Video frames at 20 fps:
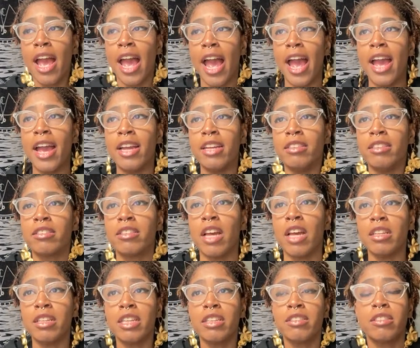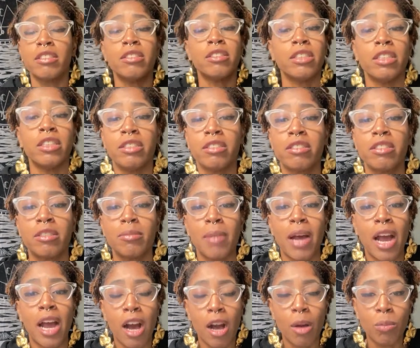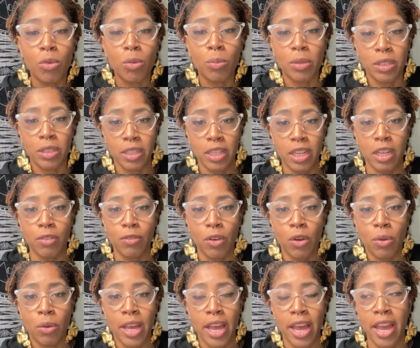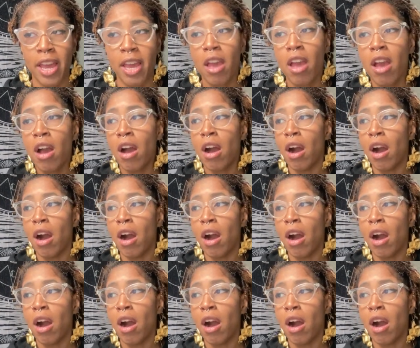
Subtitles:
And at least this is my humble belief, okay?